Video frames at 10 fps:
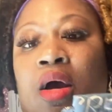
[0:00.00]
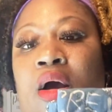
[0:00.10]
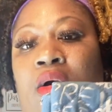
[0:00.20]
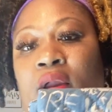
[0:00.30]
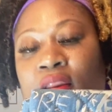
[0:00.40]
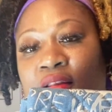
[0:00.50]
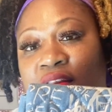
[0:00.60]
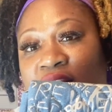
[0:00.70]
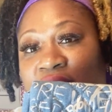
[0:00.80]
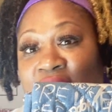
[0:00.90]
Okay, this
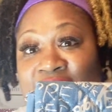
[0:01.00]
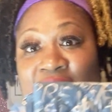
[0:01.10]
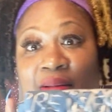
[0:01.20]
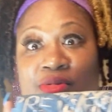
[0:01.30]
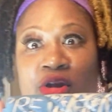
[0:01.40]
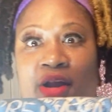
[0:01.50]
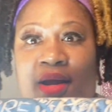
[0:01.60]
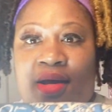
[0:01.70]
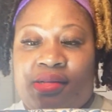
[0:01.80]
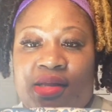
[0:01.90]
is the last item. Sorry,
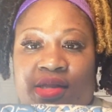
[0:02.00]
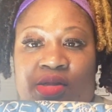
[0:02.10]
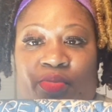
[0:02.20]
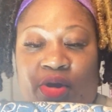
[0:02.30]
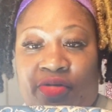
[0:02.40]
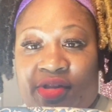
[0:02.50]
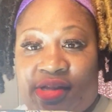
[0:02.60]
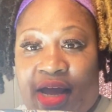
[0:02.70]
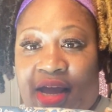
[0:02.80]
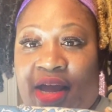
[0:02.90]
guys. This will be on the
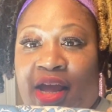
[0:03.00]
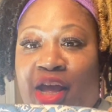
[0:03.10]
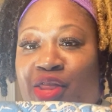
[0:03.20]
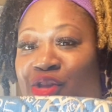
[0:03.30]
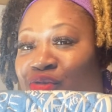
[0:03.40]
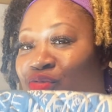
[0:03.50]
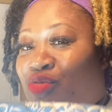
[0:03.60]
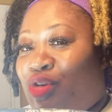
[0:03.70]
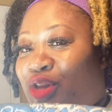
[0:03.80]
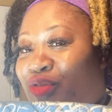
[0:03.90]
site. This
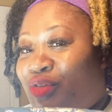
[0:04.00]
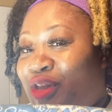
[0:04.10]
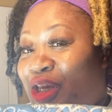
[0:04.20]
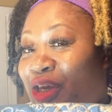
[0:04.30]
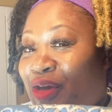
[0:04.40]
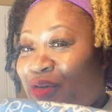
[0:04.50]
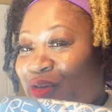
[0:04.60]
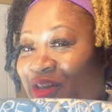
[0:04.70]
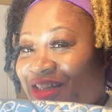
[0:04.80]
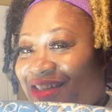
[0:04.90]
really, really cute
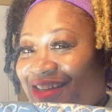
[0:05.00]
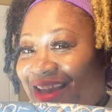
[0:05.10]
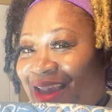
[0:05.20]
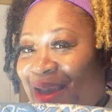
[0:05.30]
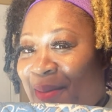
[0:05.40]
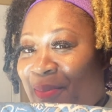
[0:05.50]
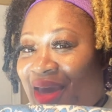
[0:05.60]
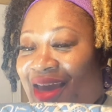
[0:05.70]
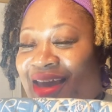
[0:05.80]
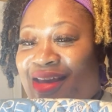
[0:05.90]

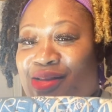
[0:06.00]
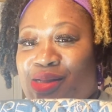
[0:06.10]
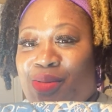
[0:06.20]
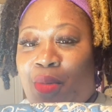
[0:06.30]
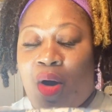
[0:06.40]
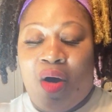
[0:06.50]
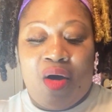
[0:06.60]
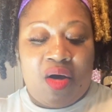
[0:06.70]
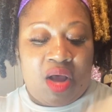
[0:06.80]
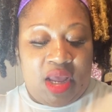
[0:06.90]
handbag. It's
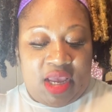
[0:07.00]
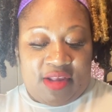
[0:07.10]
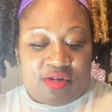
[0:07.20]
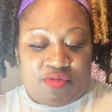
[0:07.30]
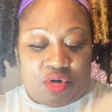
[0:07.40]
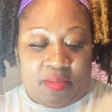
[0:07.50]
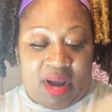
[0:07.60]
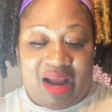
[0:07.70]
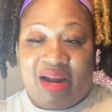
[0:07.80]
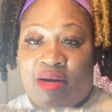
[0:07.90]
small. So if you don't
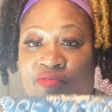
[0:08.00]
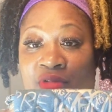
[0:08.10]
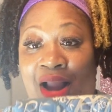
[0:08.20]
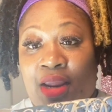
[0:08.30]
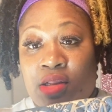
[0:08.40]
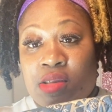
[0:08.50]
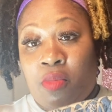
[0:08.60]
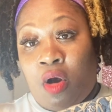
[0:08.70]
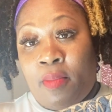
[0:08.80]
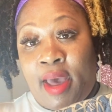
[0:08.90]
mind rocking a
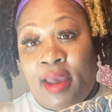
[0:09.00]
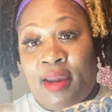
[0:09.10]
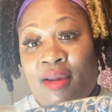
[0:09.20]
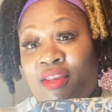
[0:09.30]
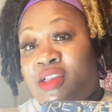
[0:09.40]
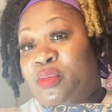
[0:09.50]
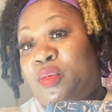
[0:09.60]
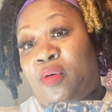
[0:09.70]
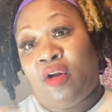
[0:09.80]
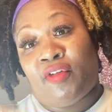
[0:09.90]
small bag, this will be
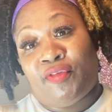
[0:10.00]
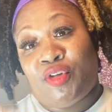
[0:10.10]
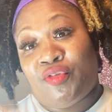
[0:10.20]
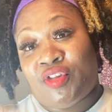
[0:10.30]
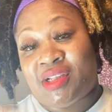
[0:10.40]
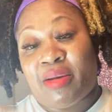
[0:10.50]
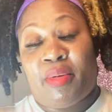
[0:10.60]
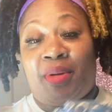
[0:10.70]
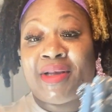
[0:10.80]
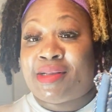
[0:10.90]
perfect for you for the summer
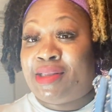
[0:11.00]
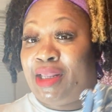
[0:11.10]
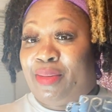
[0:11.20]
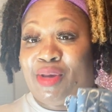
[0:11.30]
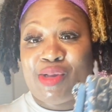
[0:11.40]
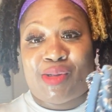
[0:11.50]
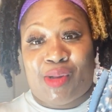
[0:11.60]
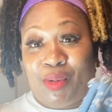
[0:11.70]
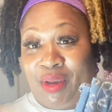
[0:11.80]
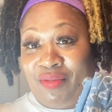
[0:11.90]
because denim is
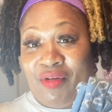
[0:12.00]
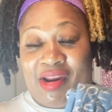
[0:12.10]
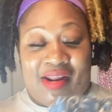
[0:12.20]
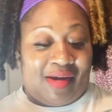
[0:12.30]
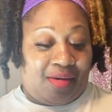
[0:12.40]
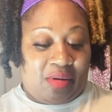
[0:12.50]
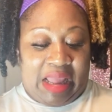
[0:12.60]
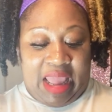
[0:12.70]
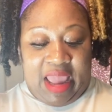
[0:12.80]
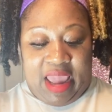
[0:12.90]
so in right now.
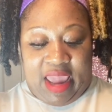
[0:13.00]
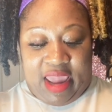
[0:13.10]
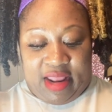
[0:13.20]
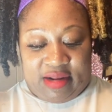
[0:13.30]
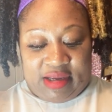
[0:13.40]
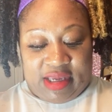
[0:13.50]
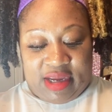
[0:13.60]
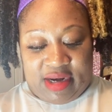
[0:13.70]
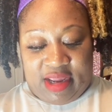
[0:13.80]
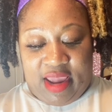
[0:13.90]
And
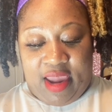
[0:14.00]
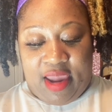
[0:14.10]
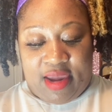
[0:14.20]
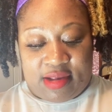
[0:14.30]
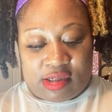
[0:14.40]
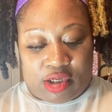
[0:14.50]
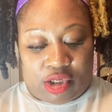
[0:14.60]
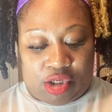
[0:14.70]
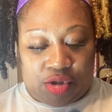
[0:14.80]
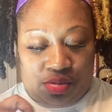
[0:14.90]
again, it has a
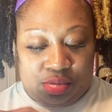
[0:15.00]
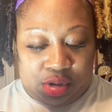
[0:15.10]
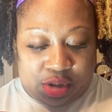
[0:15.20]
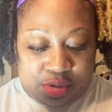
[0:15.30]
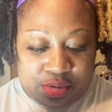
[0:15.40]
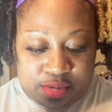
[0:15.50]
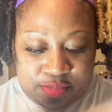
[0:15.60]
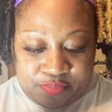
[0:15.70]
cute little